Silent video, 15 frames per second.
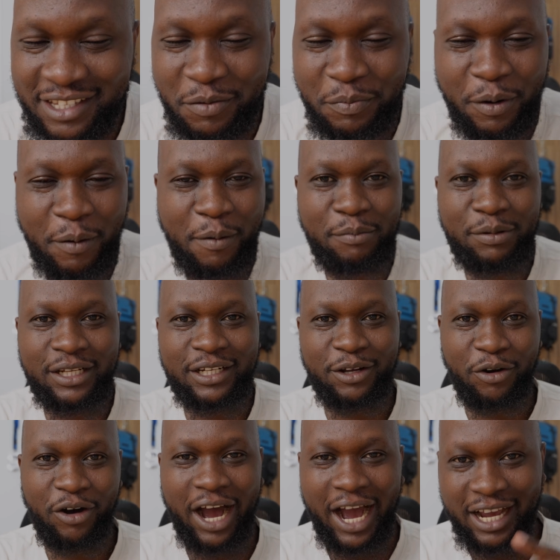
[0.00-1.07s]
you probably
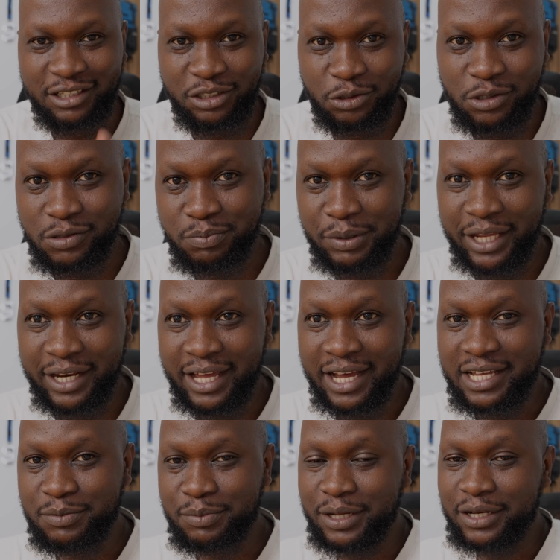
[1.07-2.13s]
know IShowSpeed
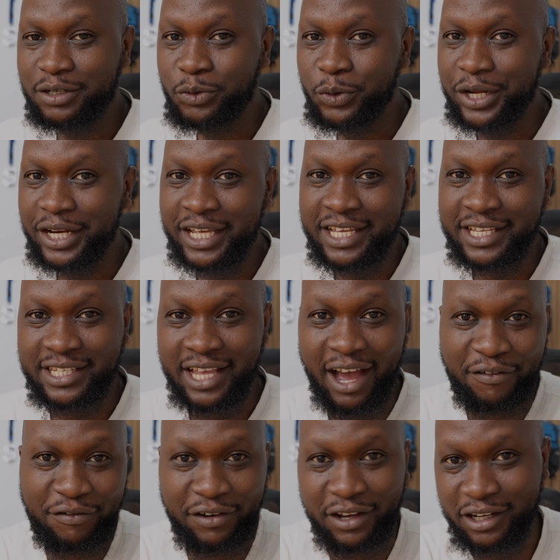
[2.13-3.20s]
has been doing his
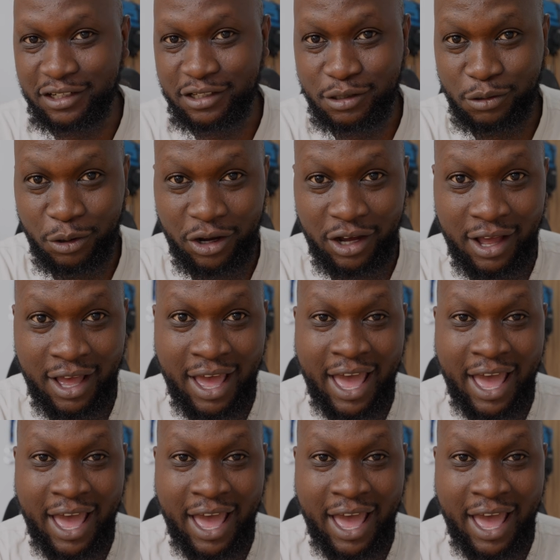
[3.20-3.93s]
African tour,